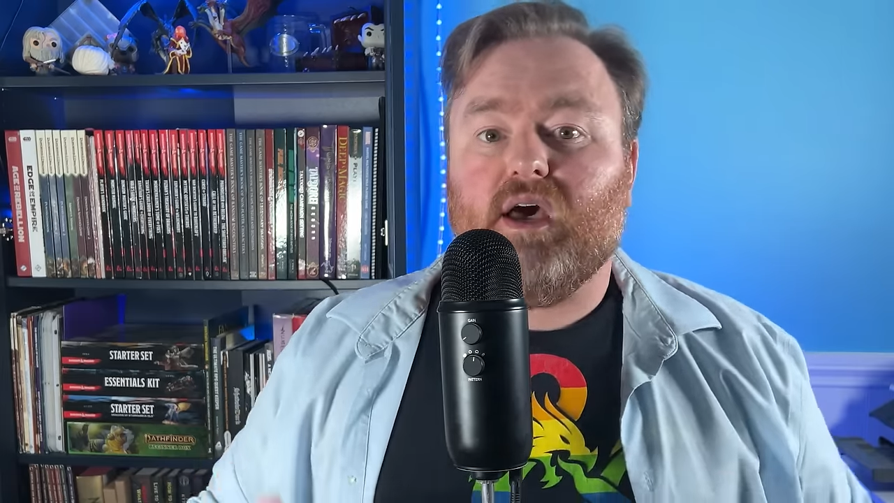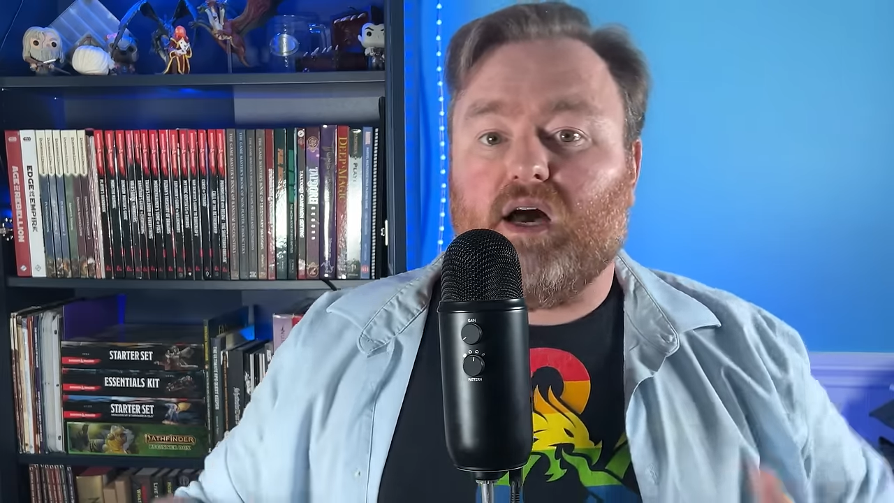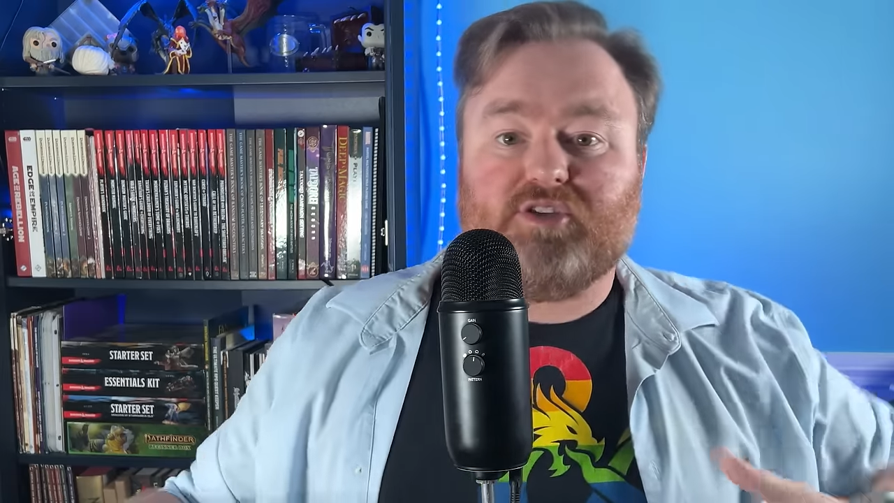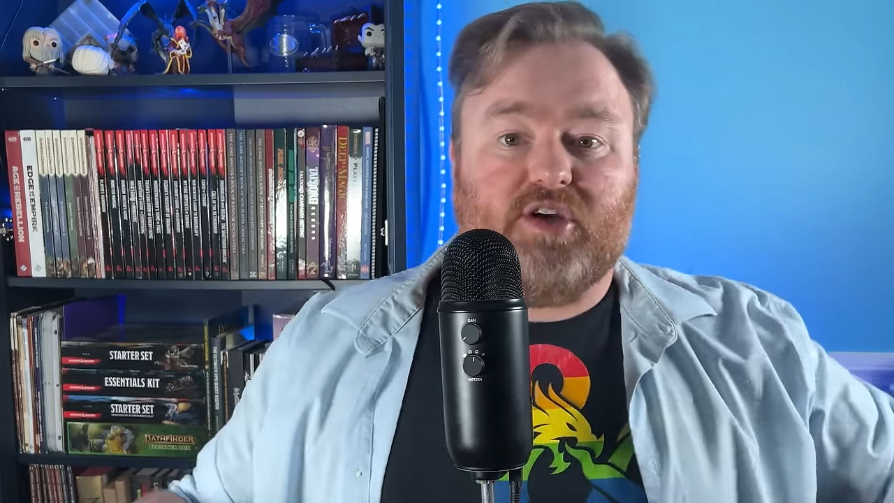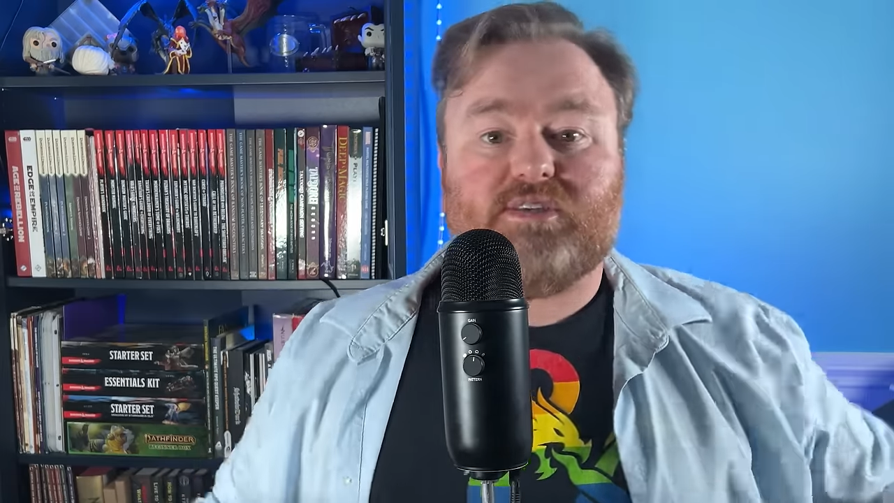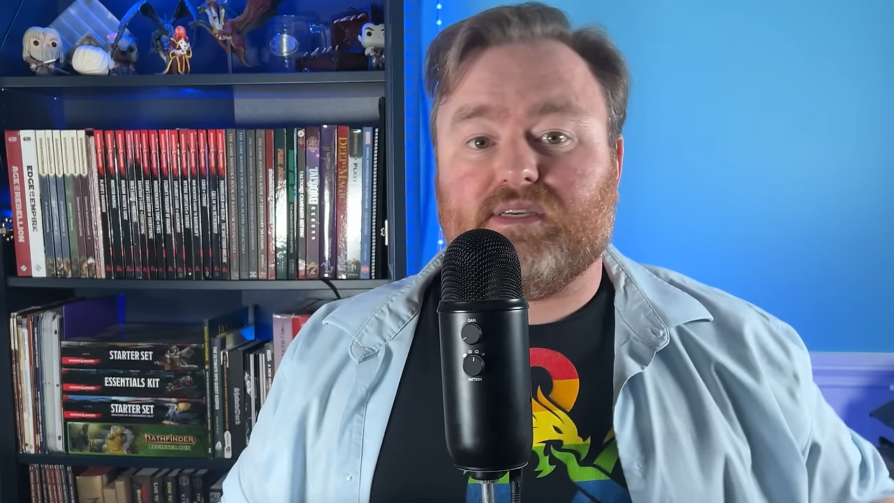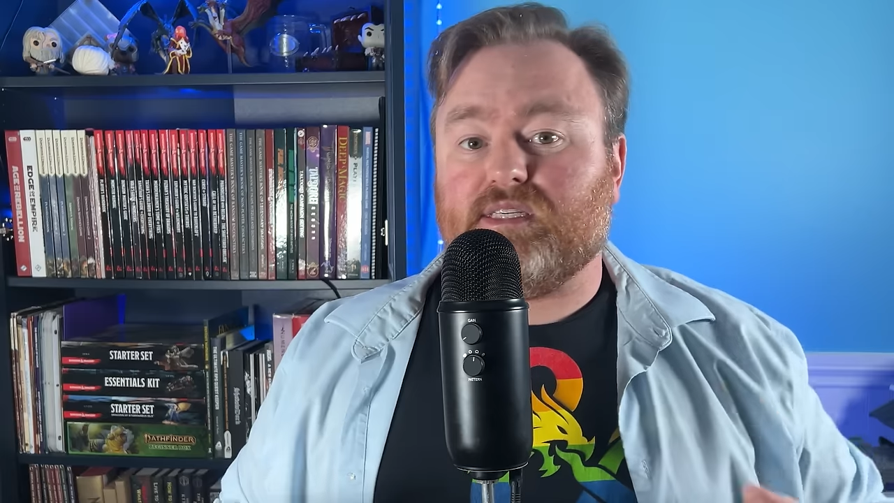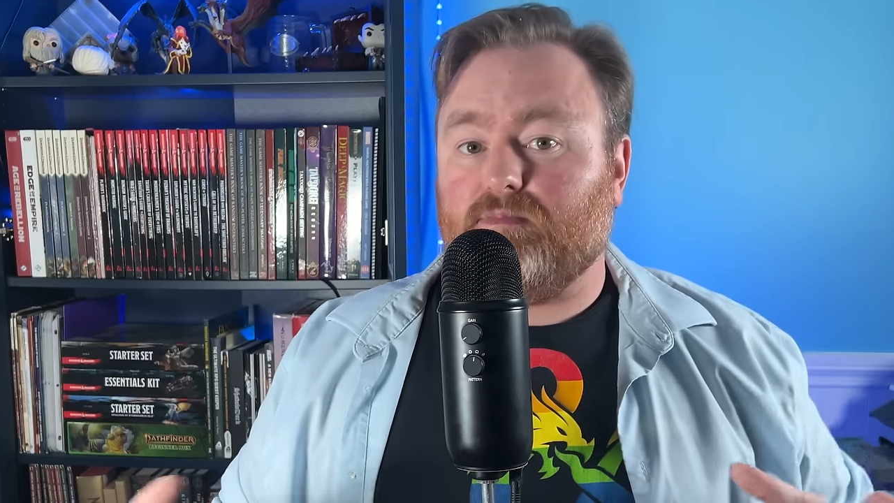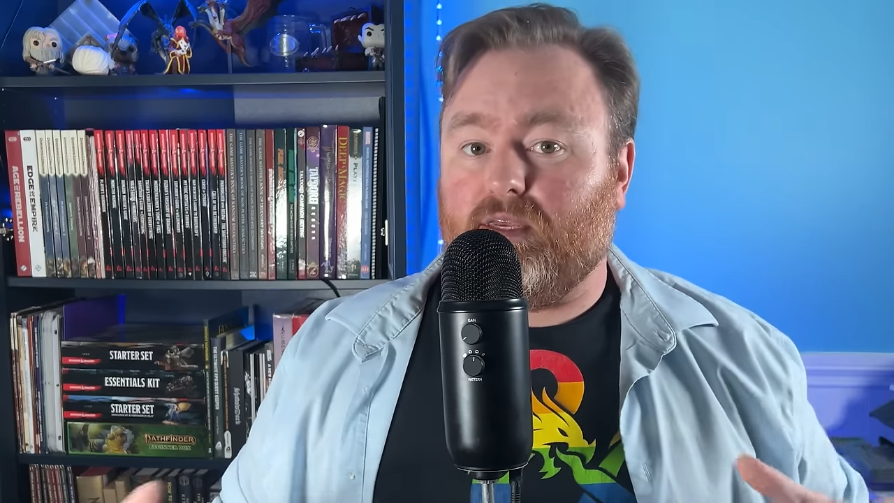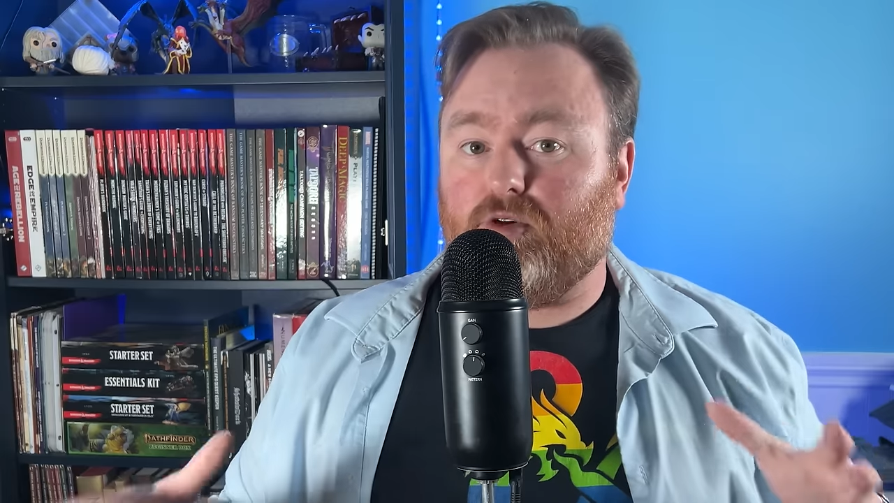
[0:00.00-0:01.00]
adjusting
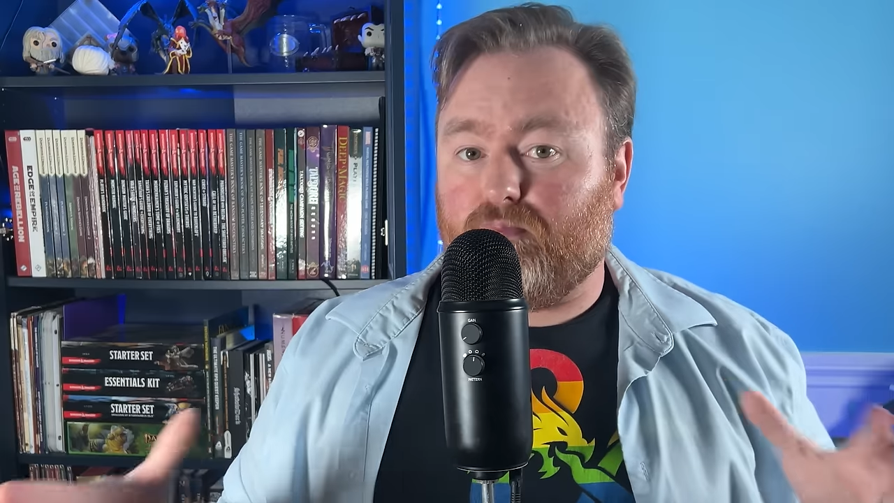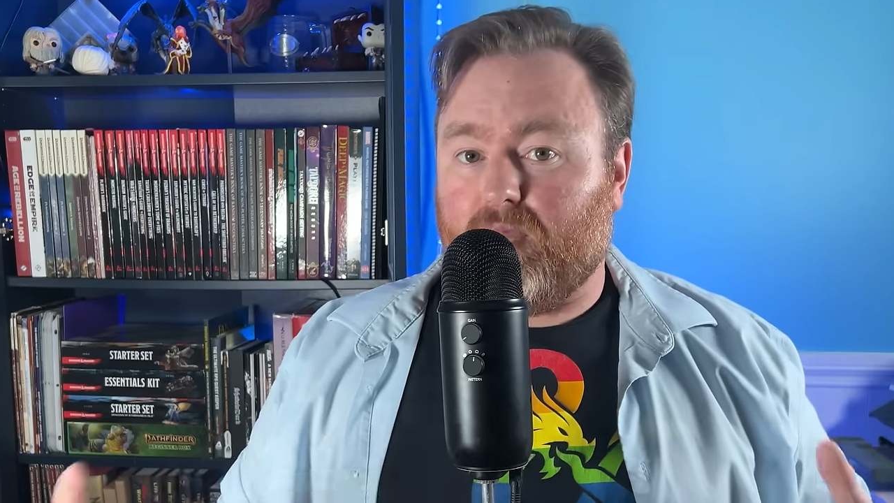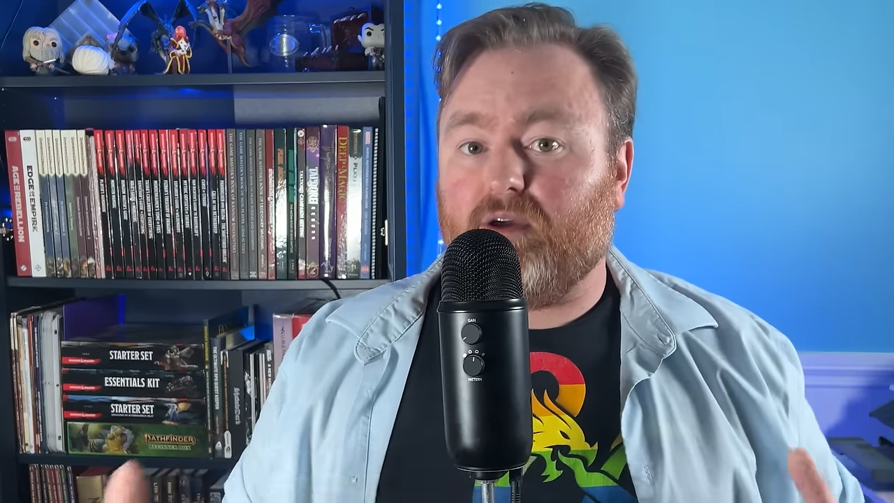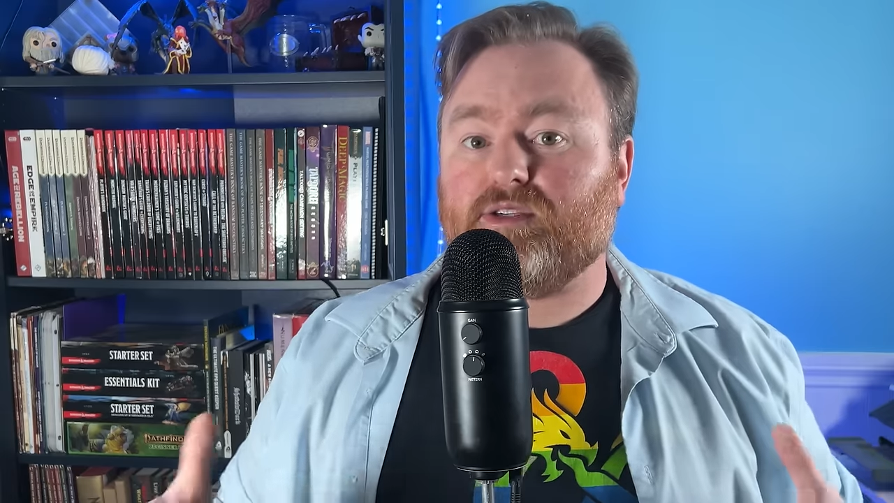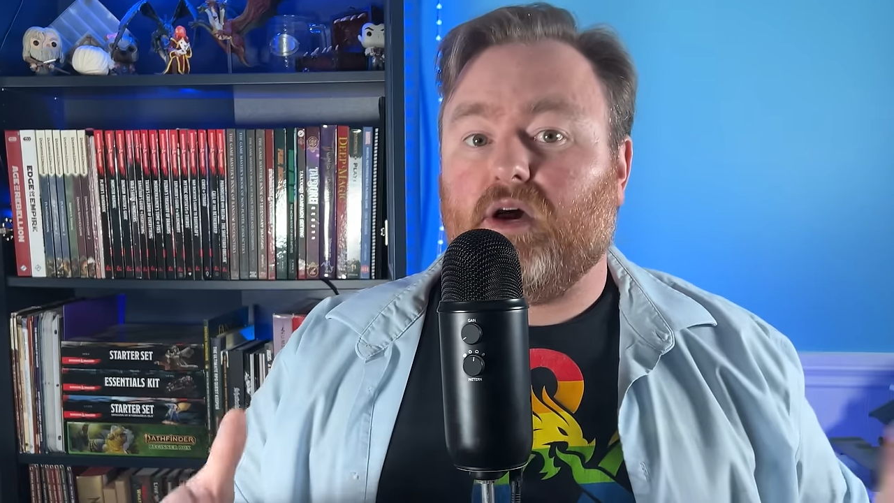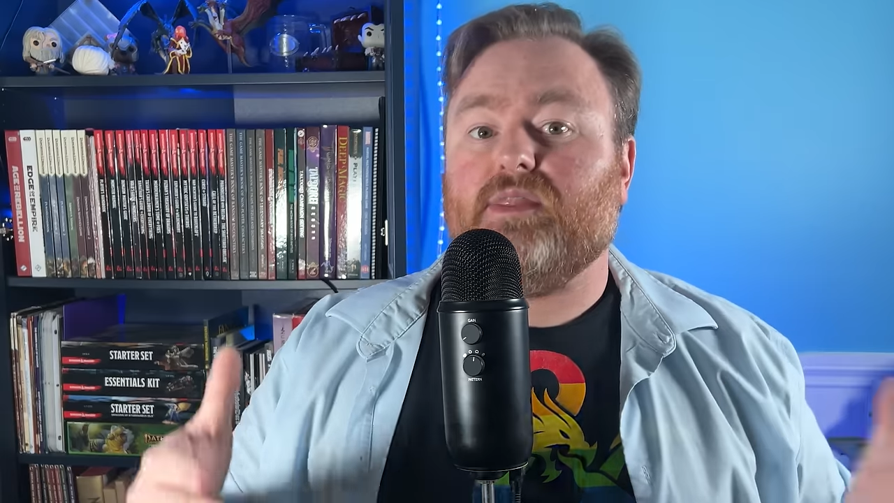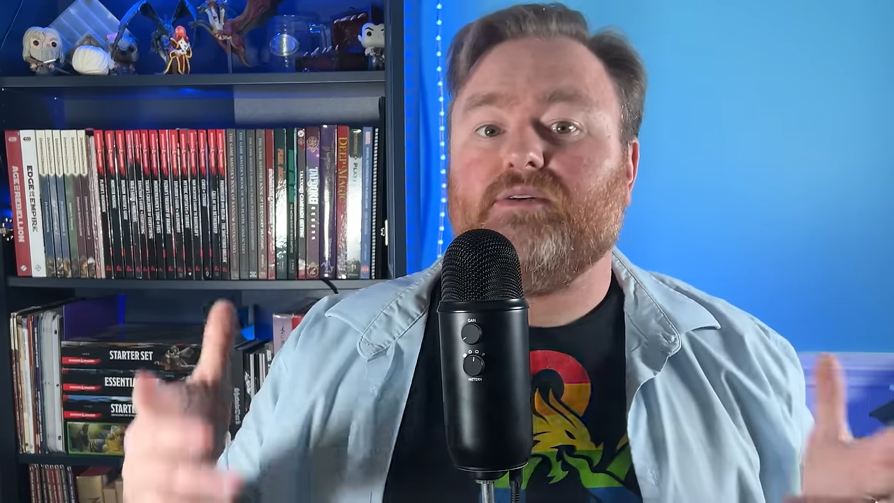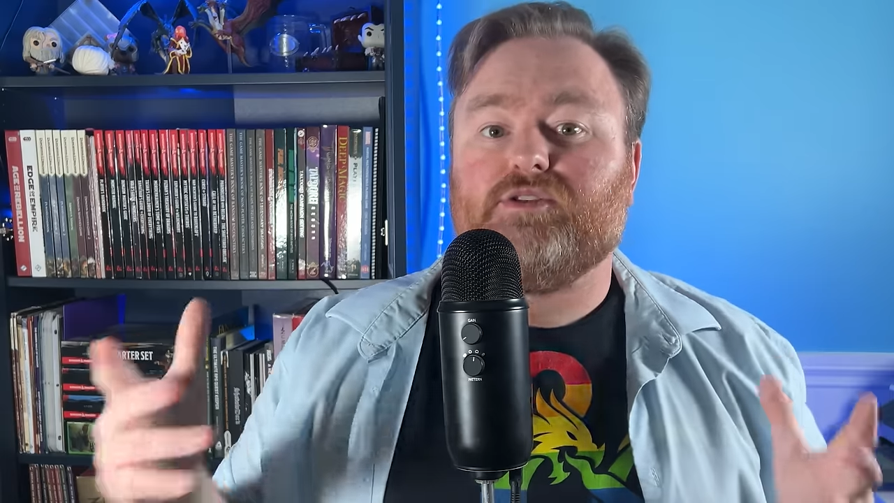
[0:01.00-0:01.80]
to meet your players on their